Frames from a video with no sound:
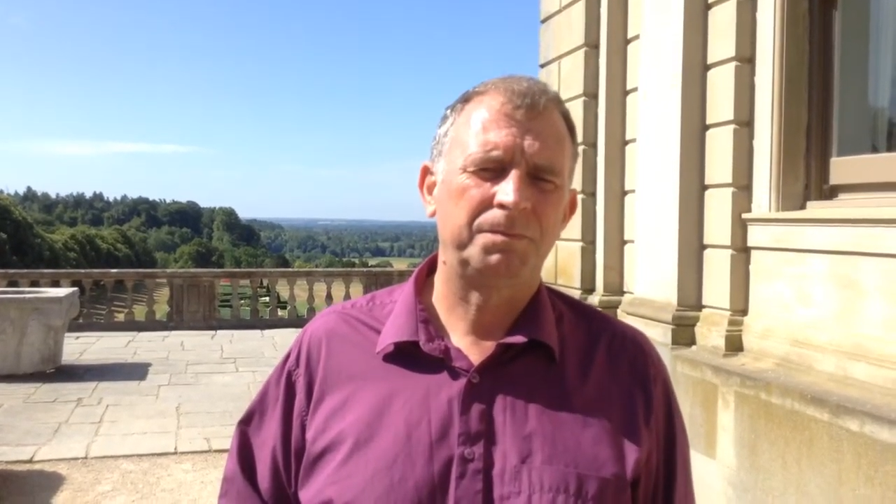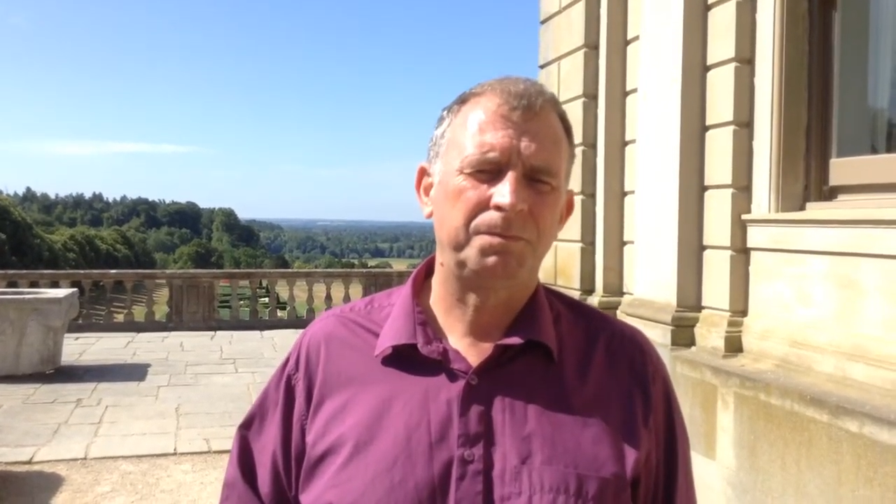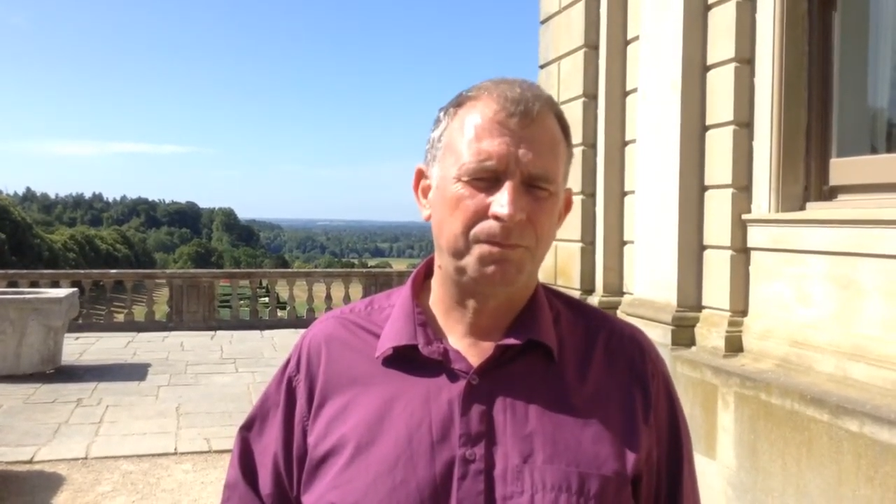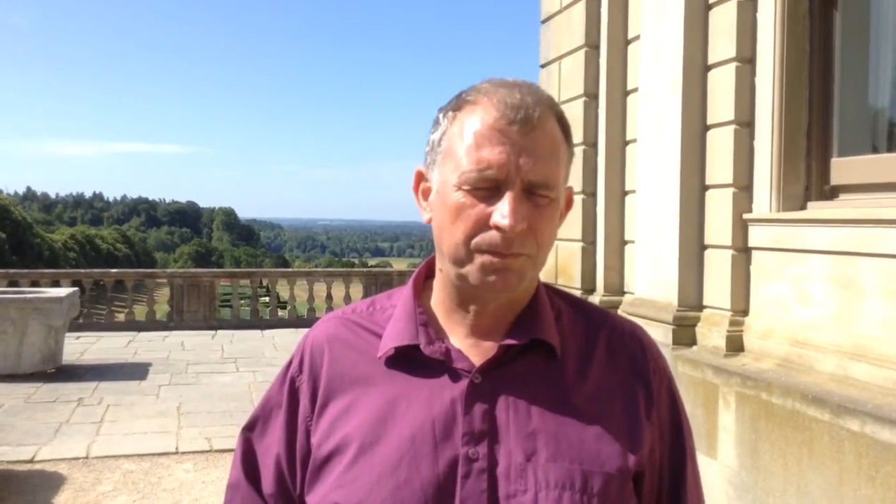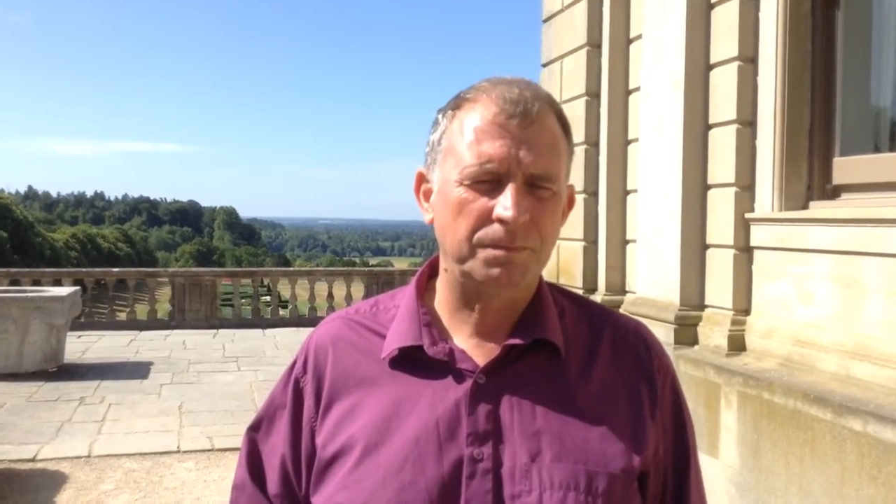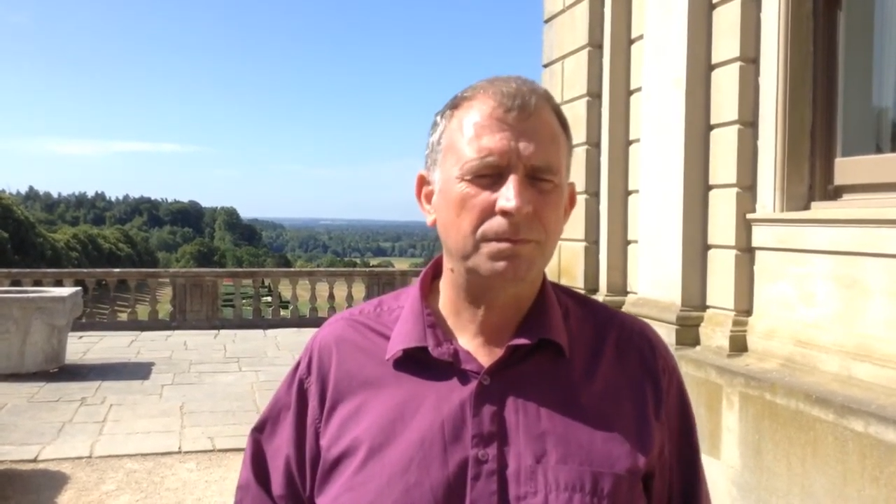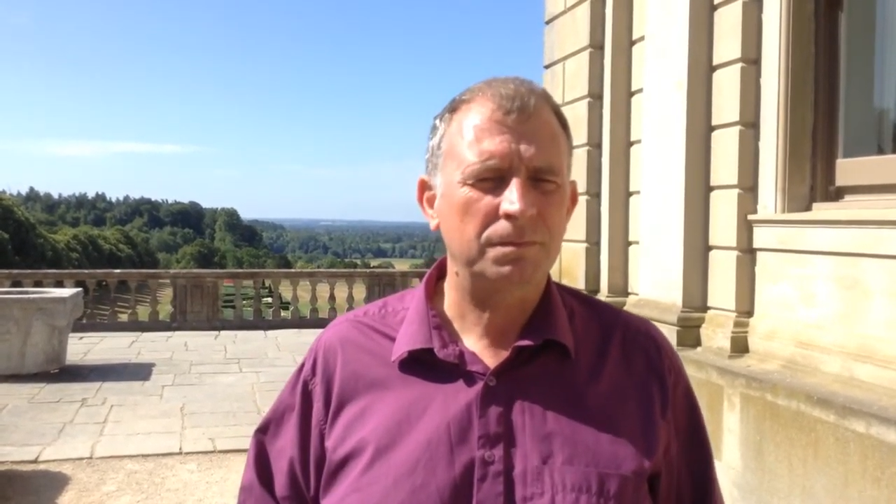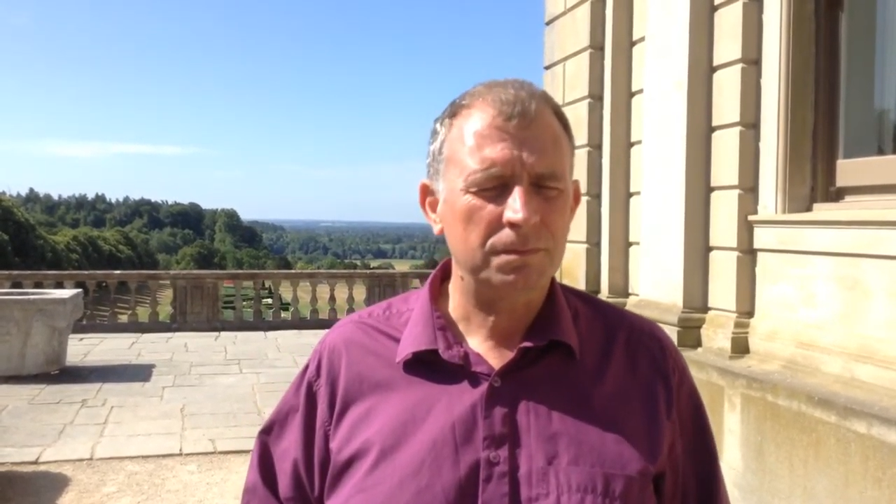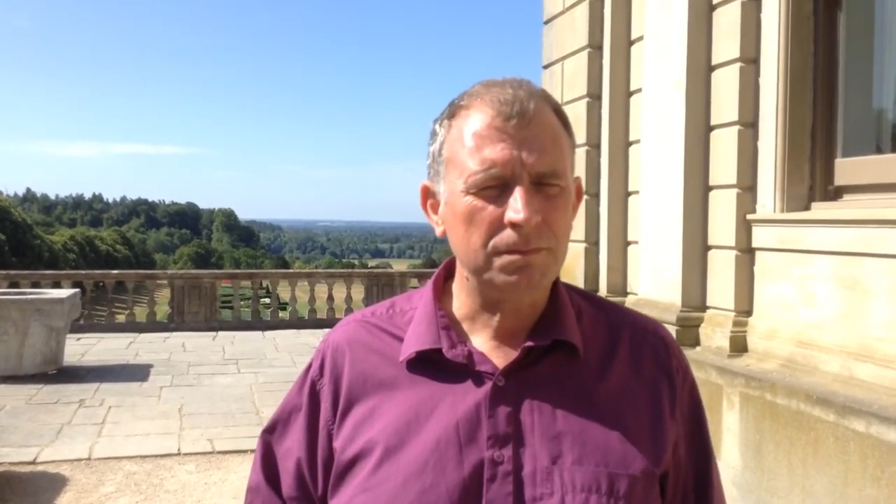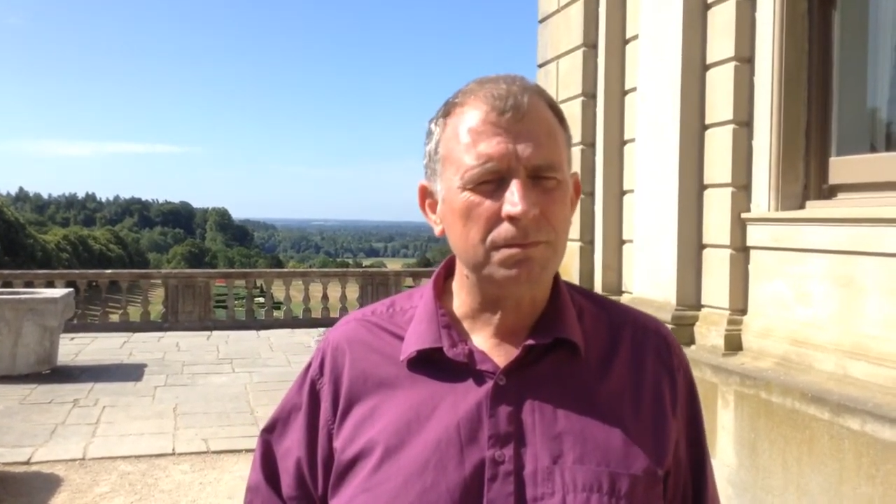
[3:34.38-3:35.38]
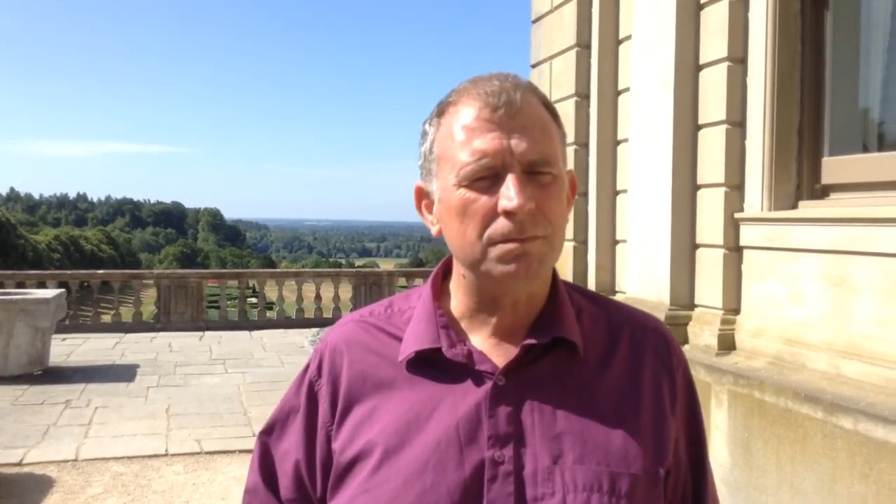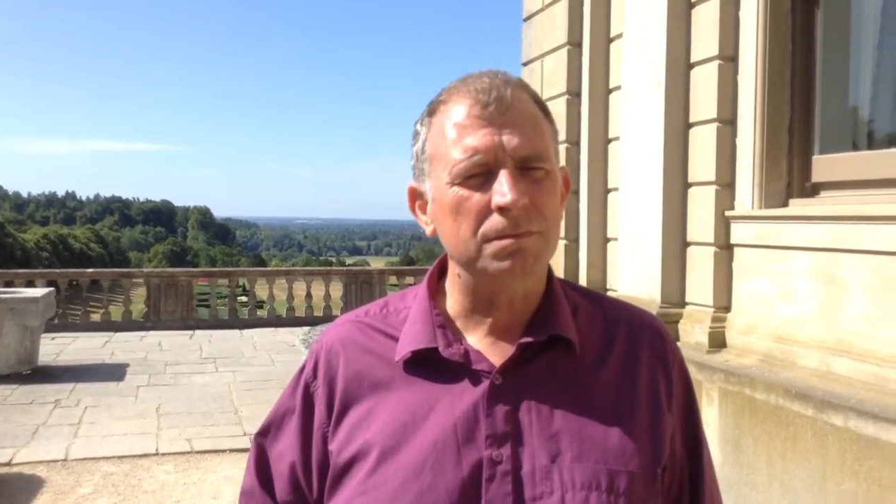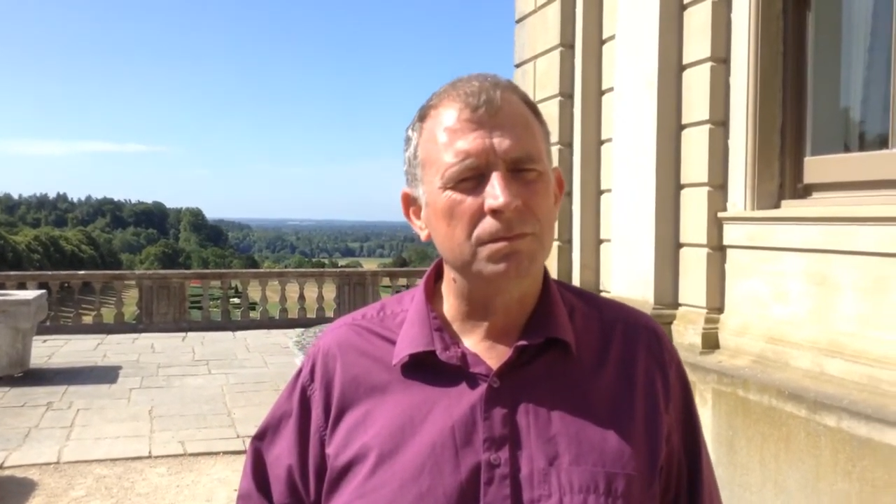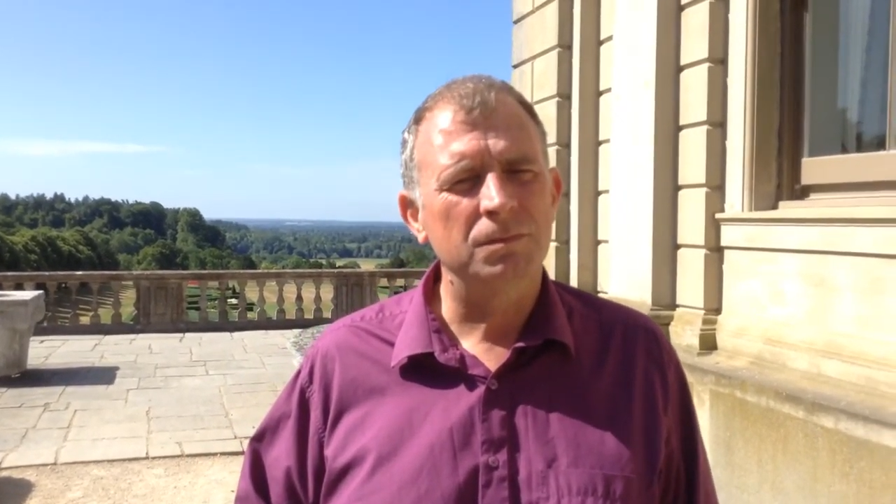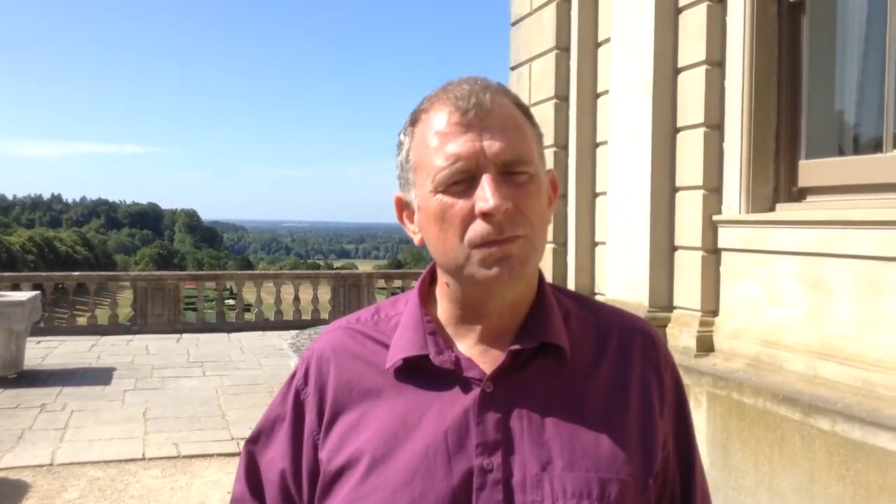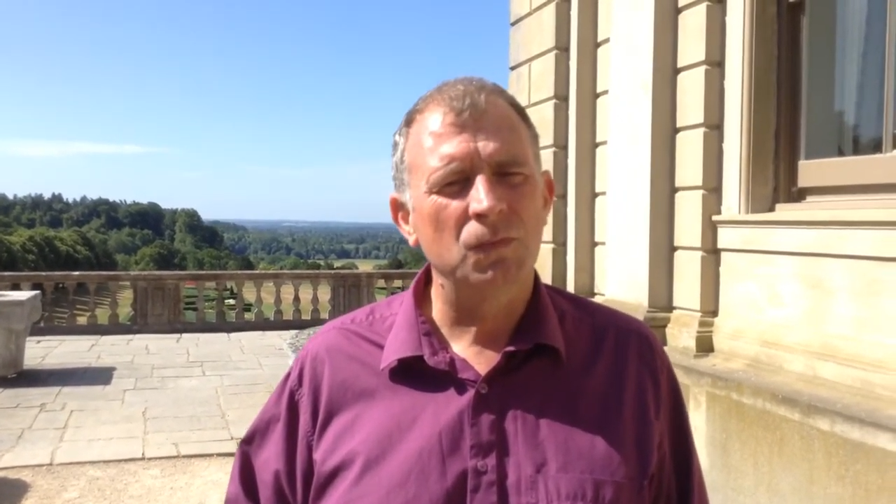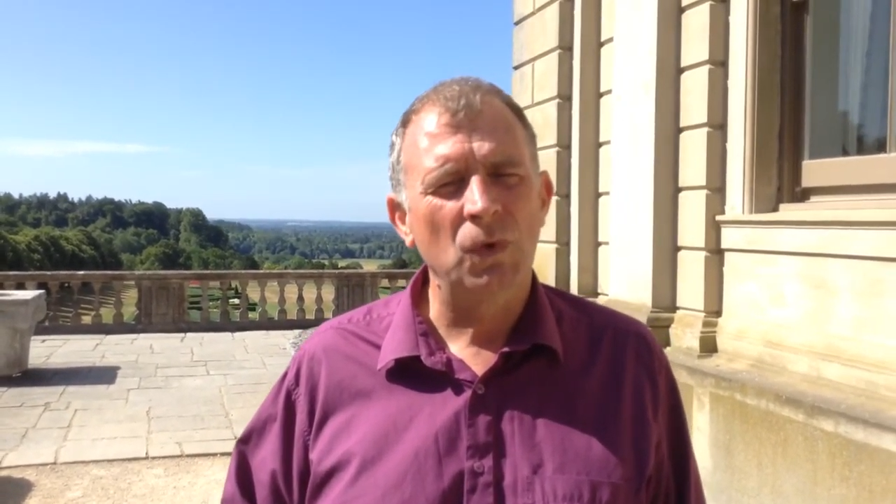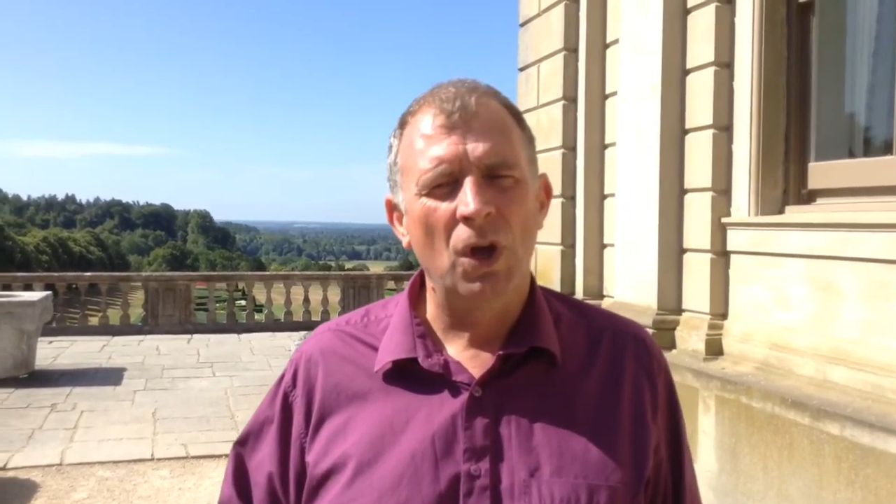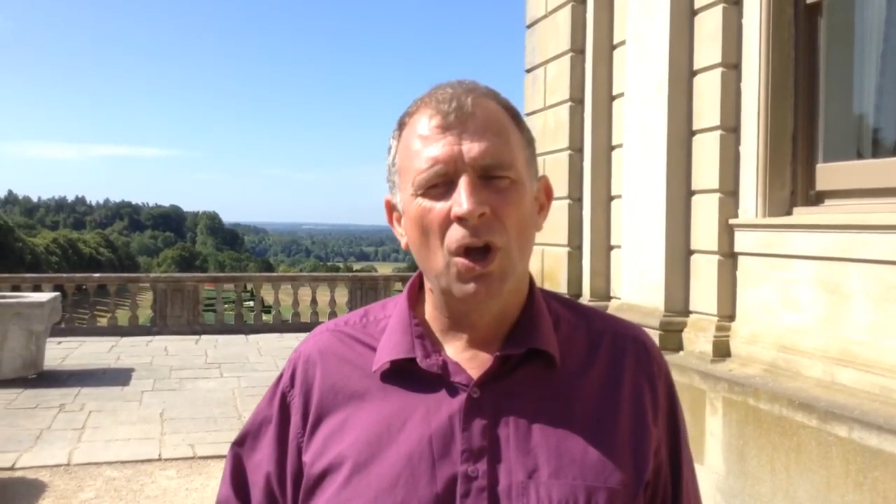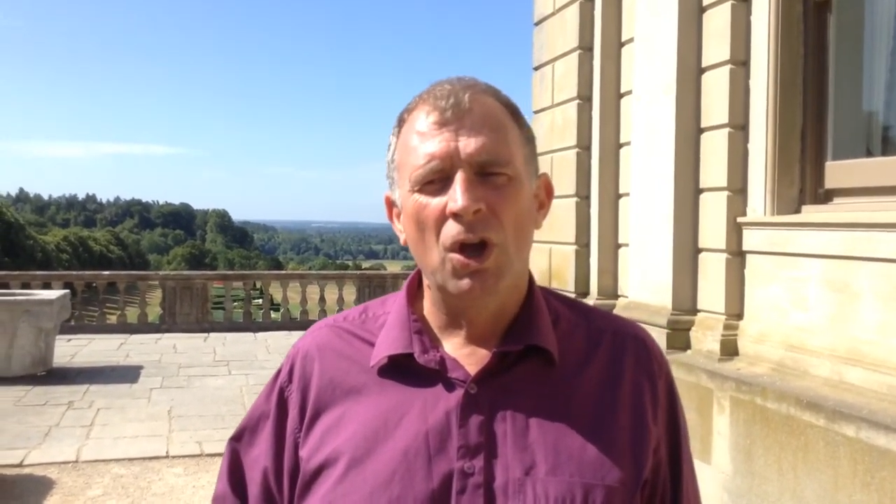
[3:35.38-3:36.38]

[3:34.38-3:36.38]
And how do we get a sanity report, Jon?